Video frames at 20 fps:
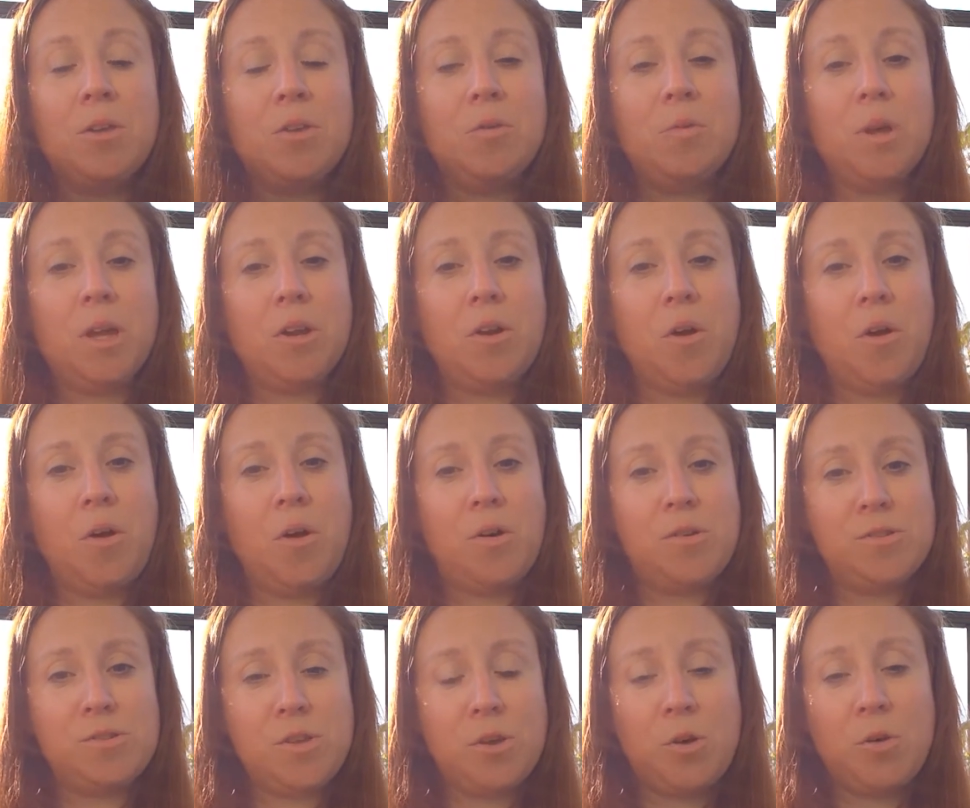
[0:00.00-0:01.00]
You can
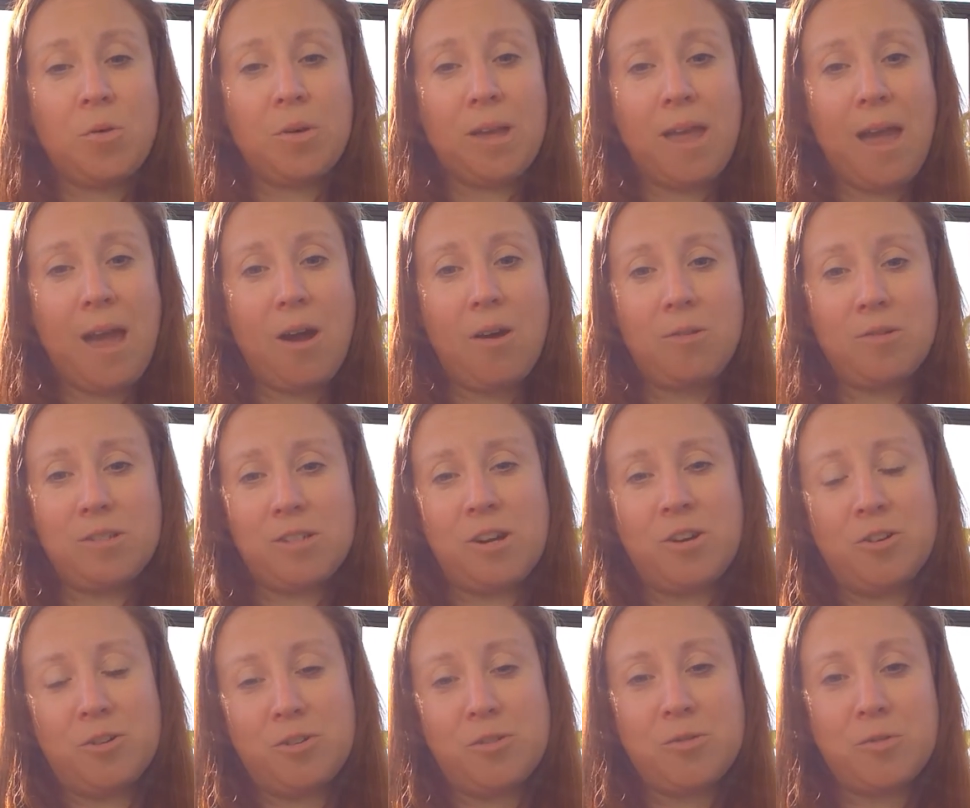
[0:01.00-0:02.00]
also count
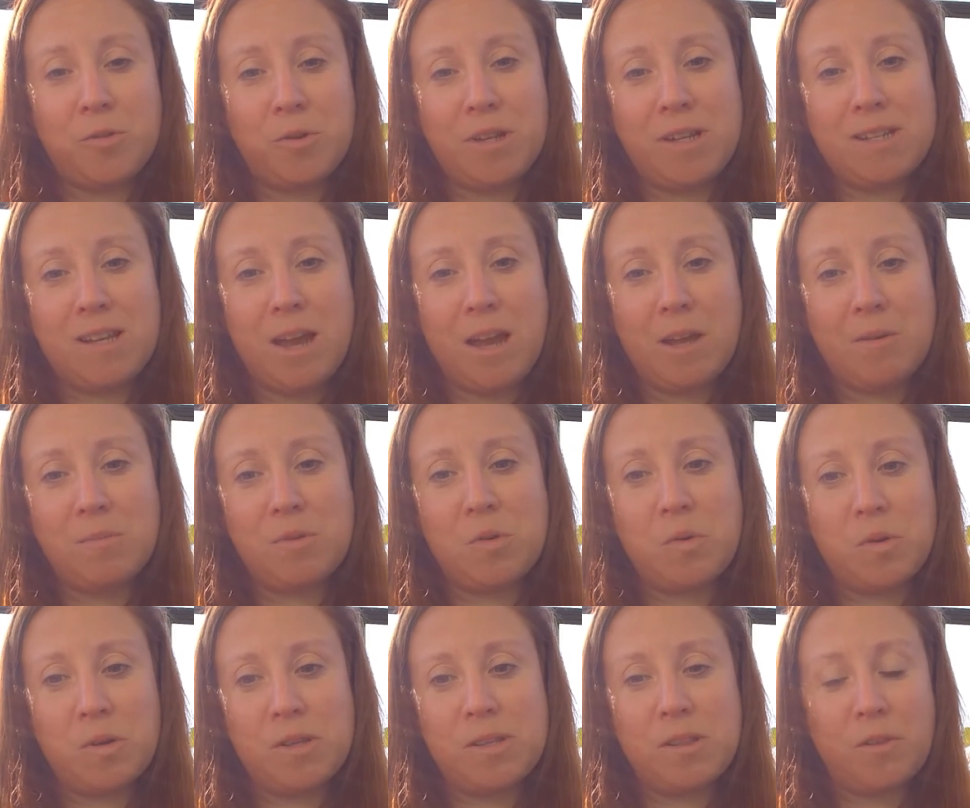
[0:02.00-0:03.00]
our story time
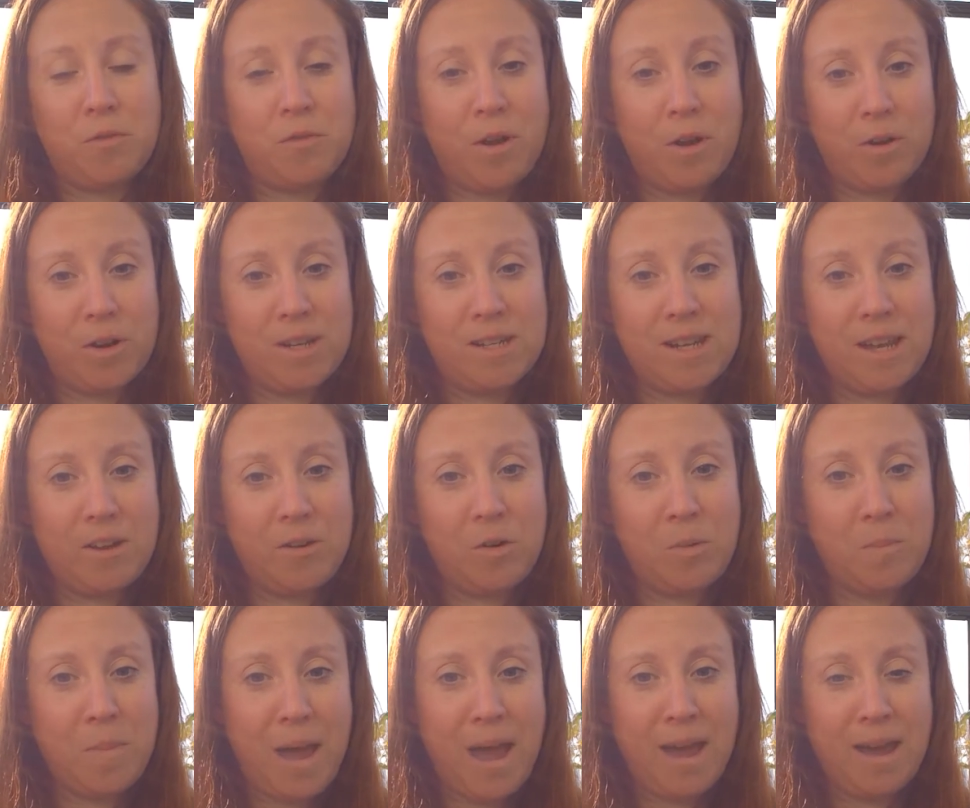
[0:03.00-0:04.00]
towards the fairy
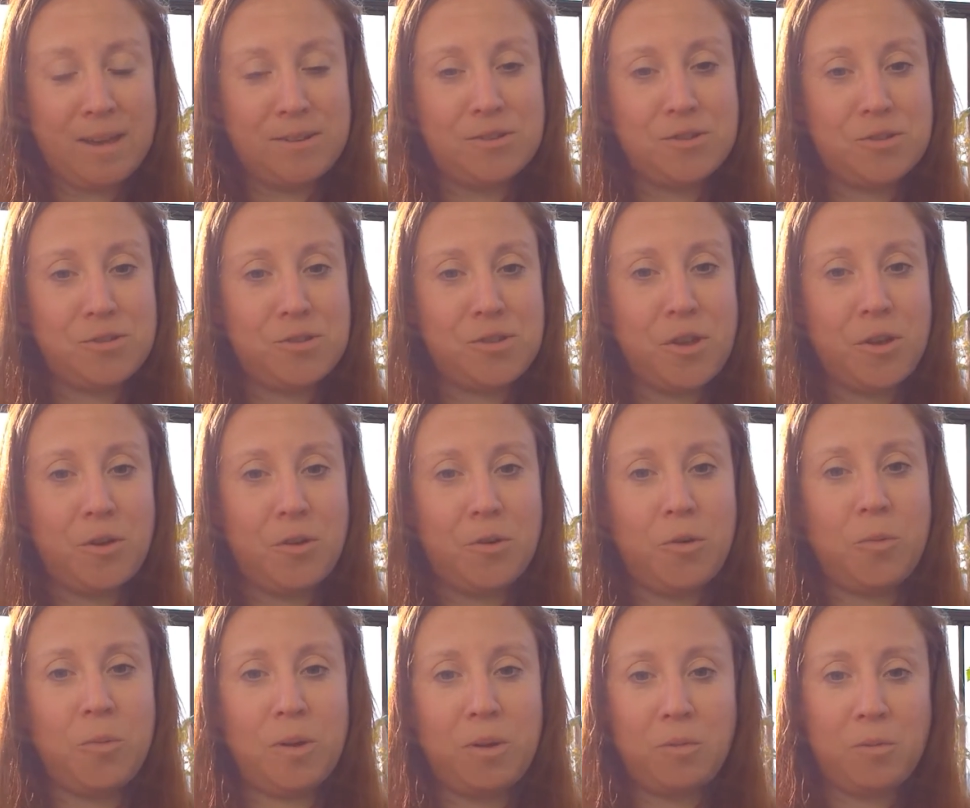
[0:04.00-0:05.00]
tale badge.
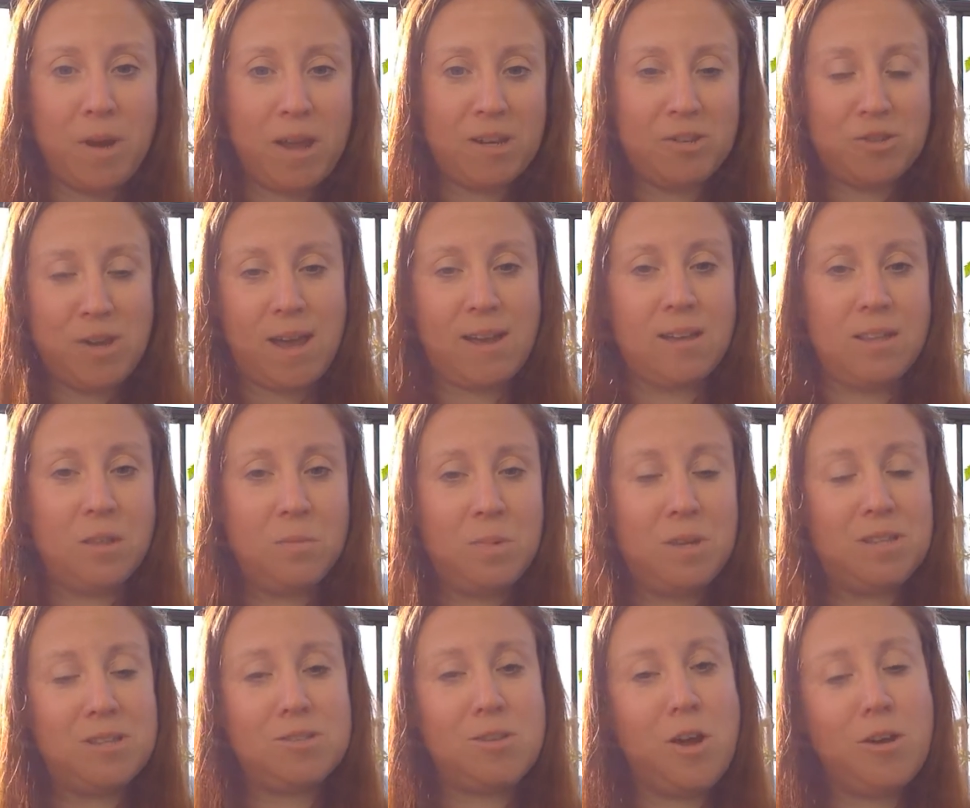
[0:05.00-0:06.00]
So we read Jack and the
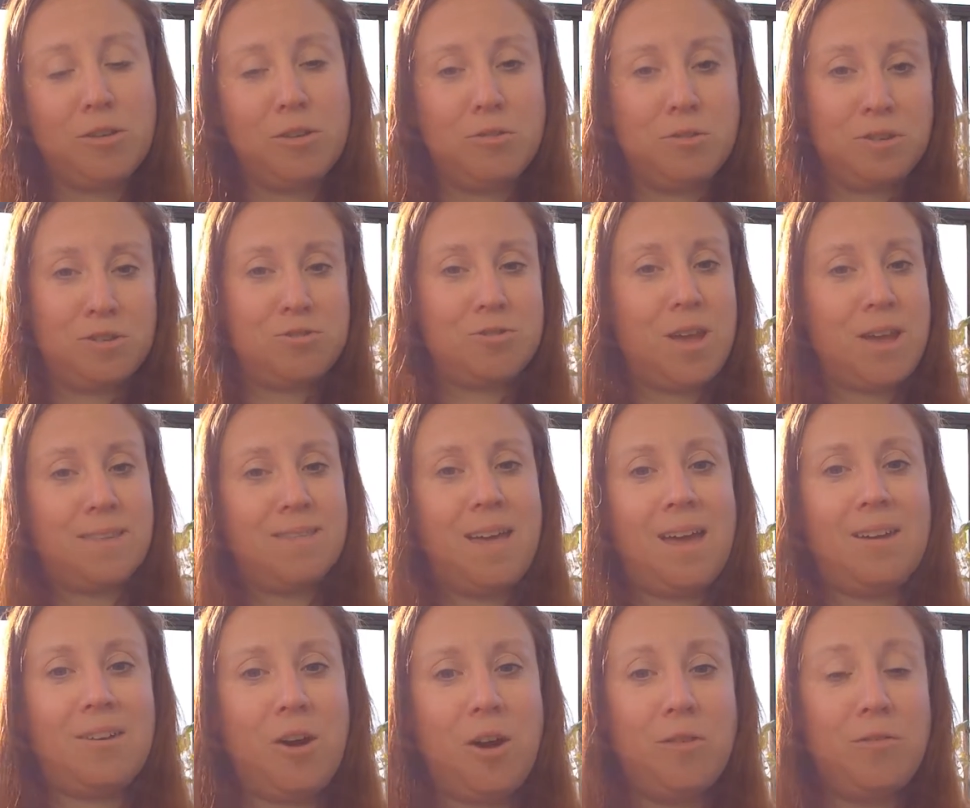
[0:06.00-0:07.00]
Beanstalk. You can check
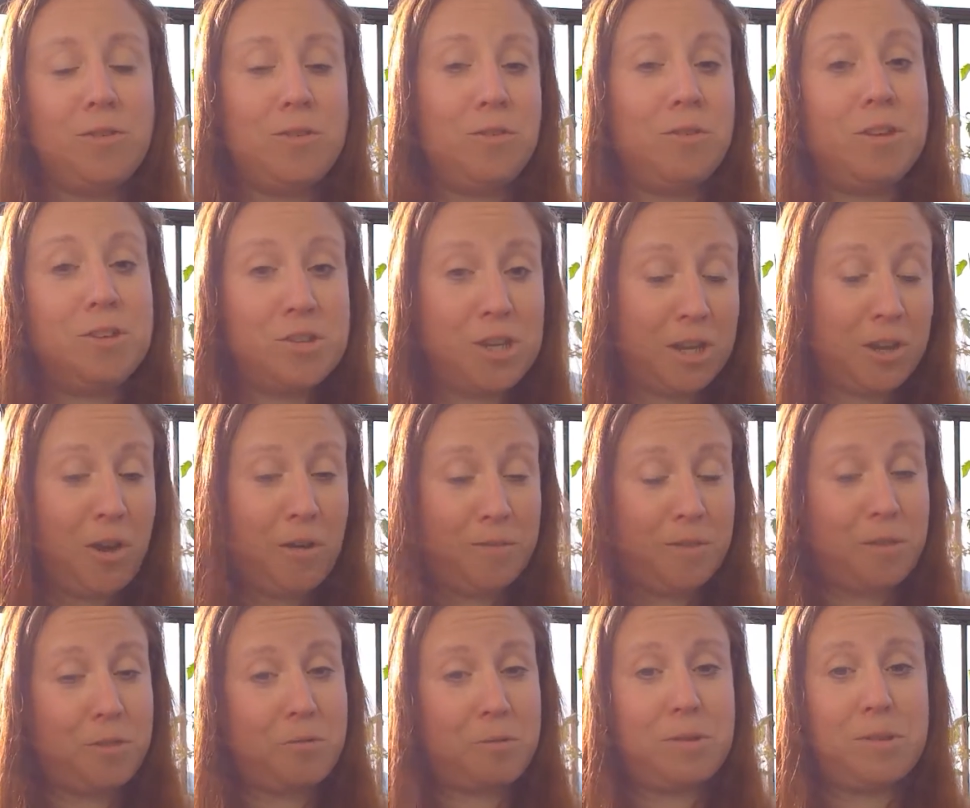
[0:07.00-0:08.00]
that off, and you can check off
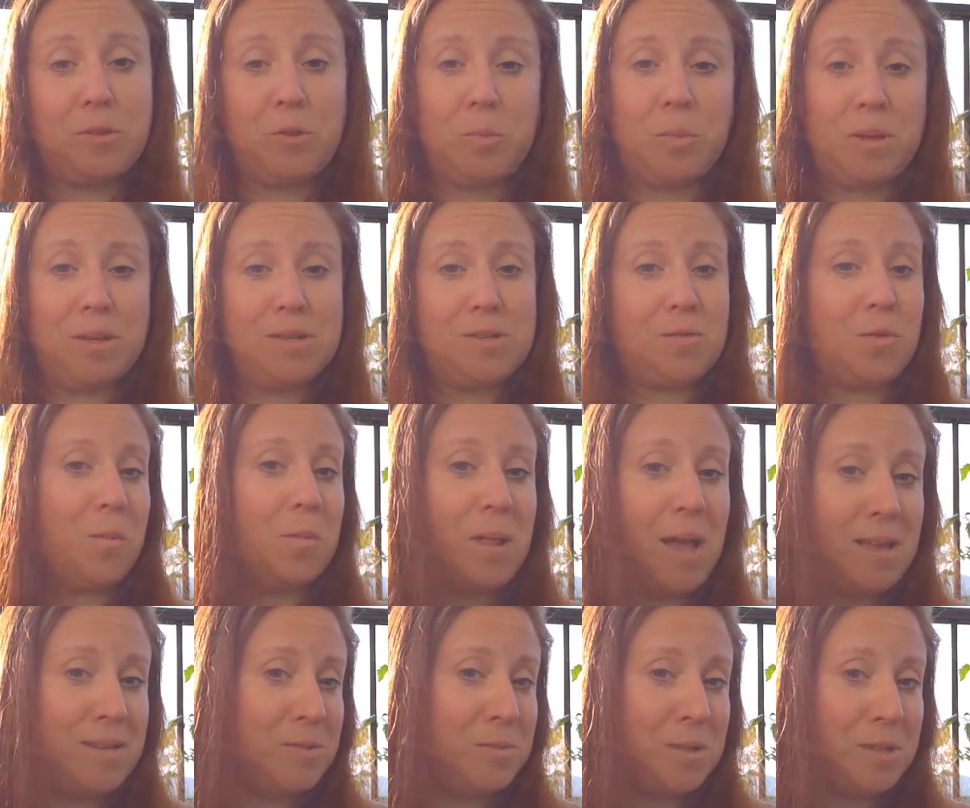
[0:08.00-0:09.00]
the Three Little Pigs from
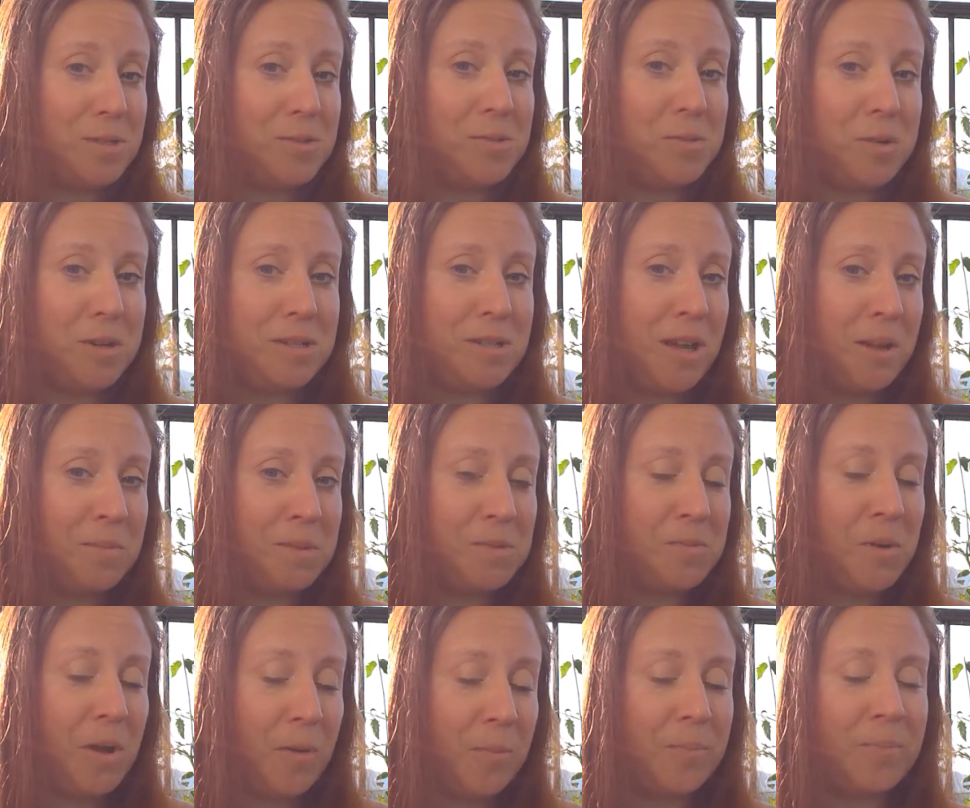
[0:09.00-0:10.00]
last week's story time as
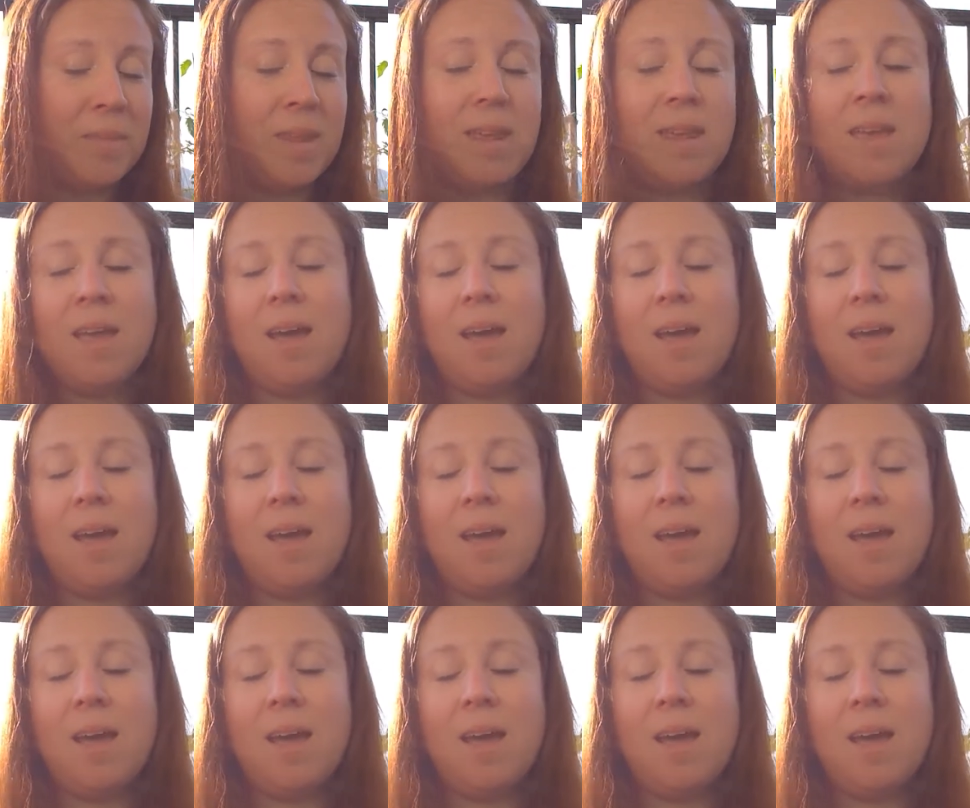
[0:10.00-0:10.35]
well.